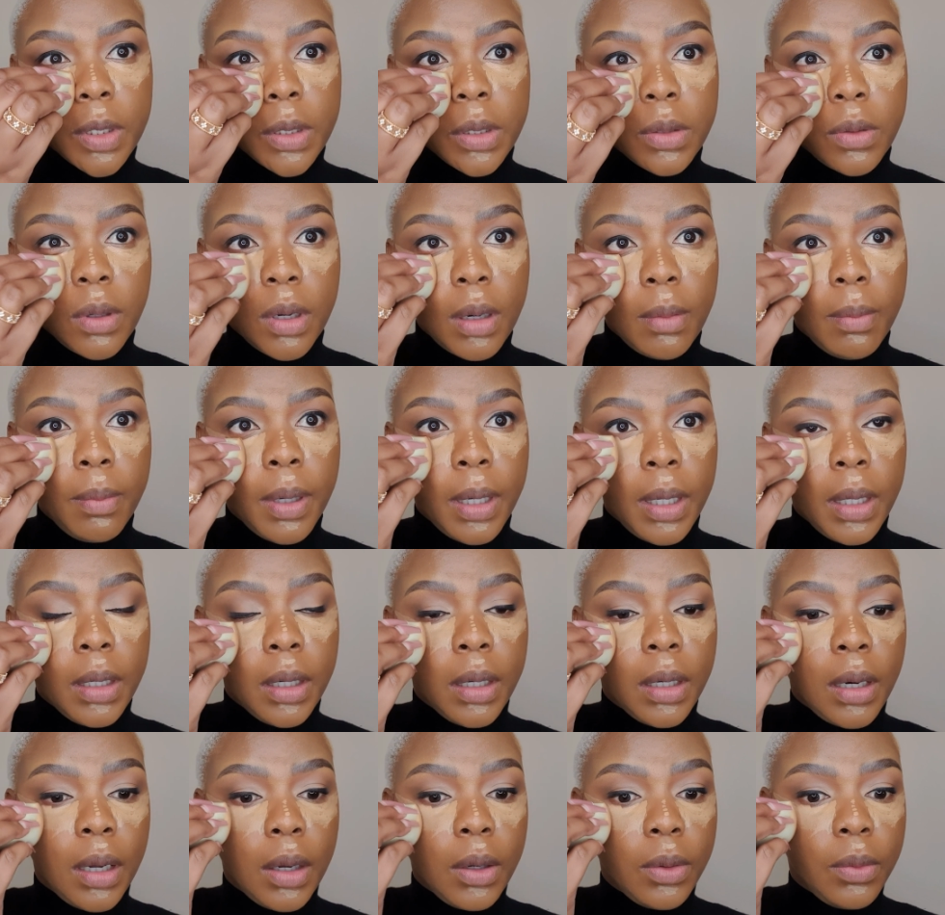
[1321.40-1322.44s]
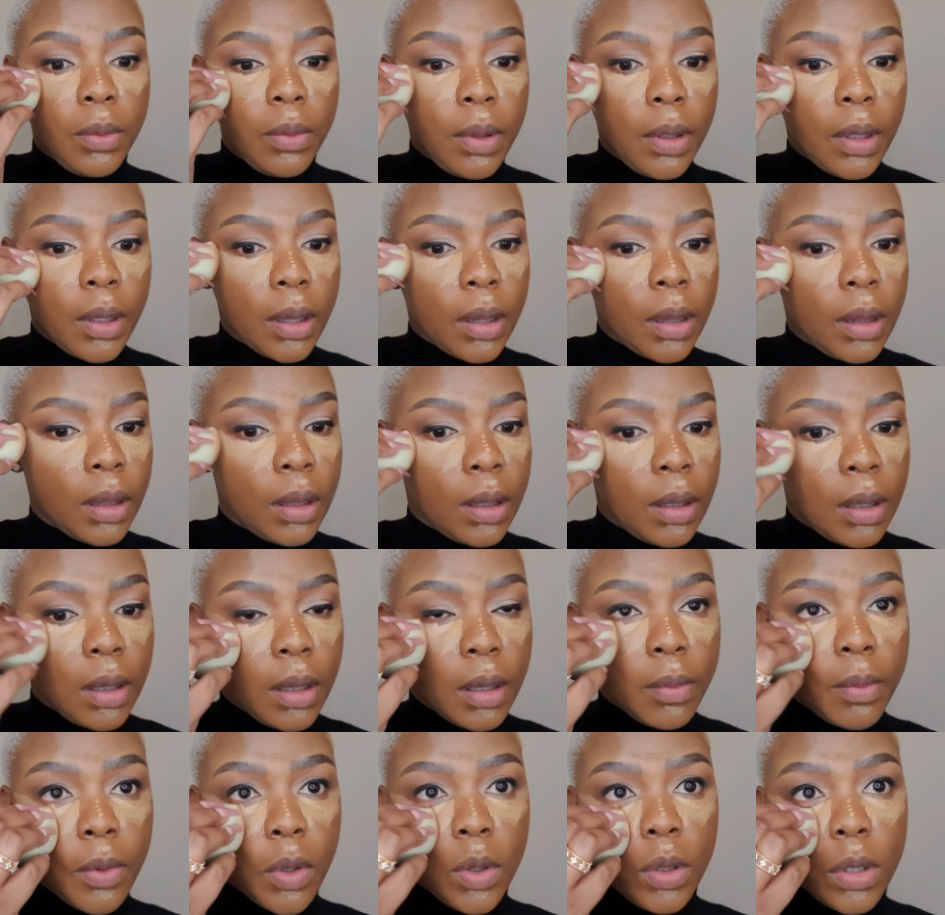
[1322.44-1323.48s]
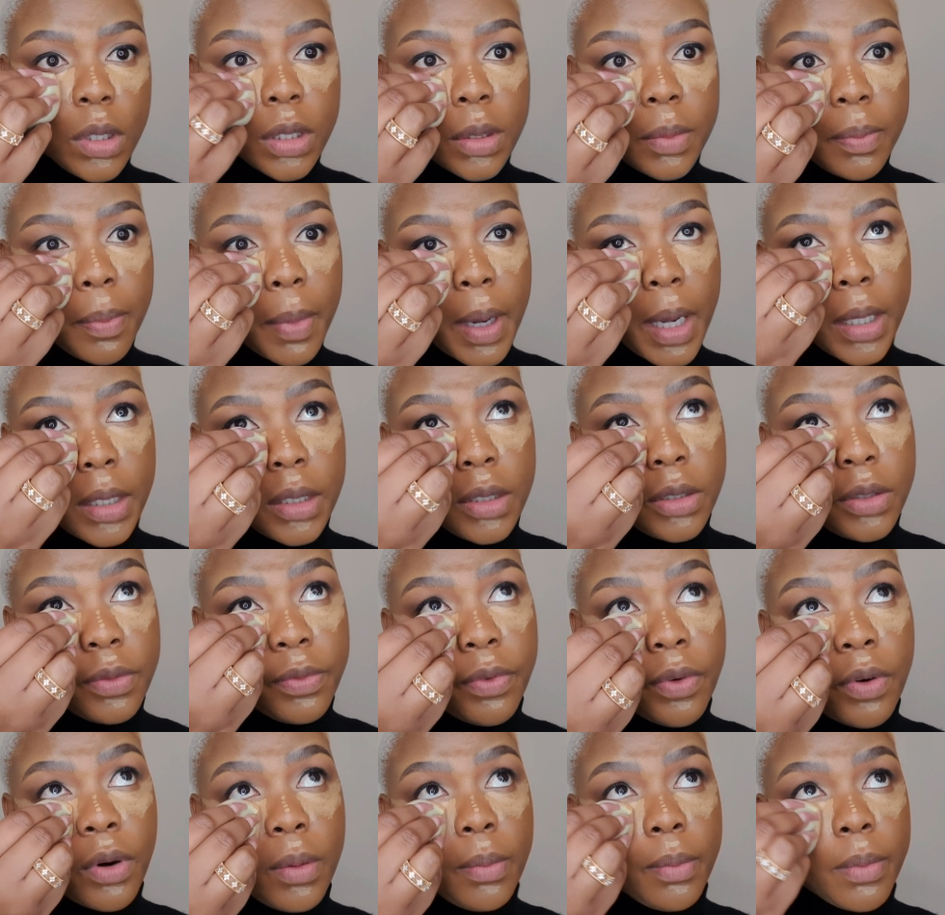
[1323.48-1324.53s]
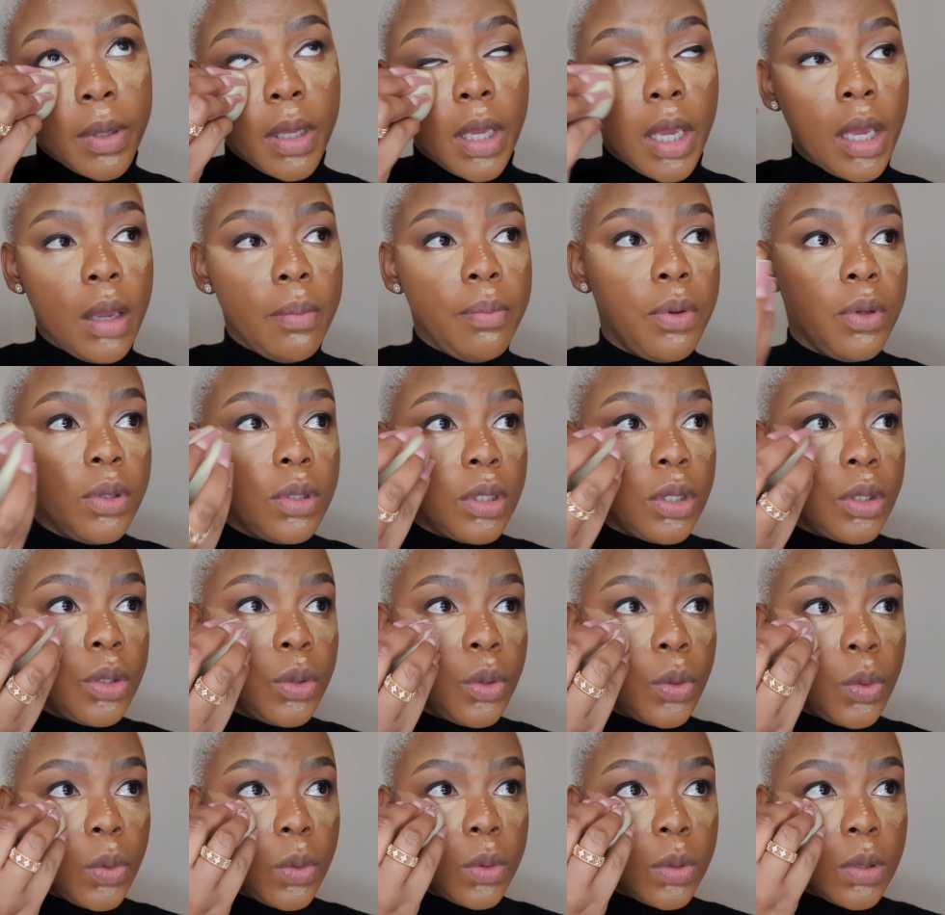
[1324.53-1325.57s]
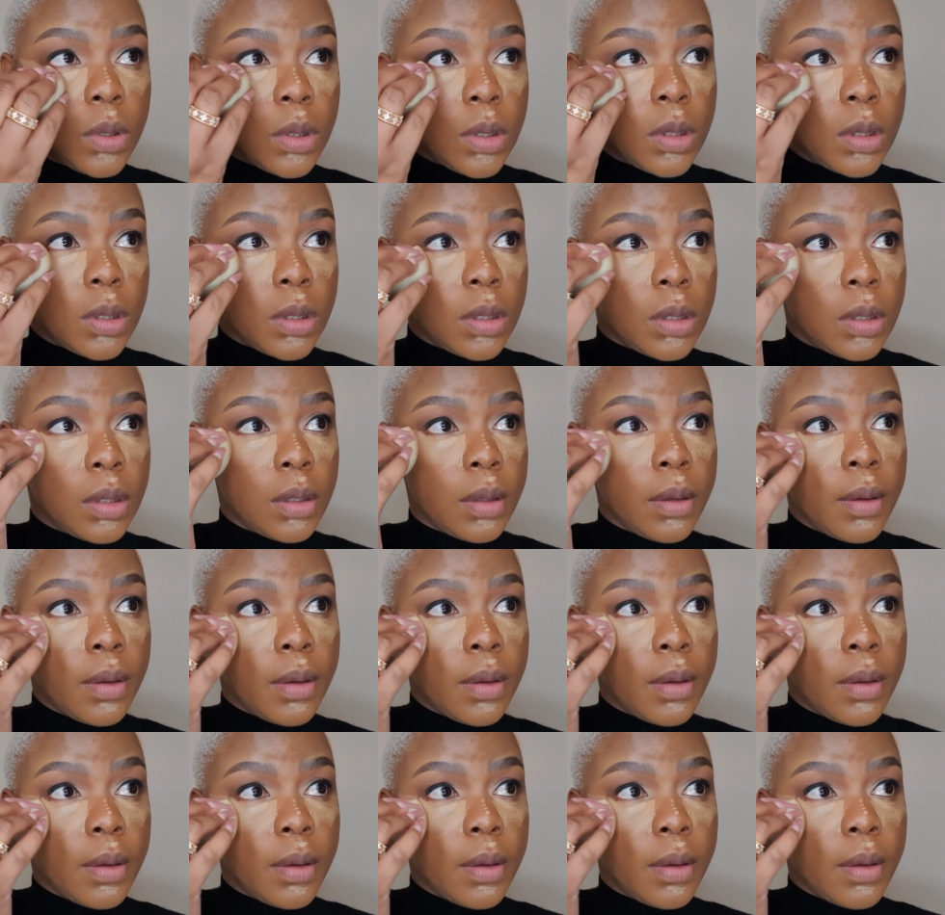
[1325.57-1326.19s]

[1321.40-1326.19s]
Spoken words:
just gonna blend it out with a beauty sponge from K Beauty Tools.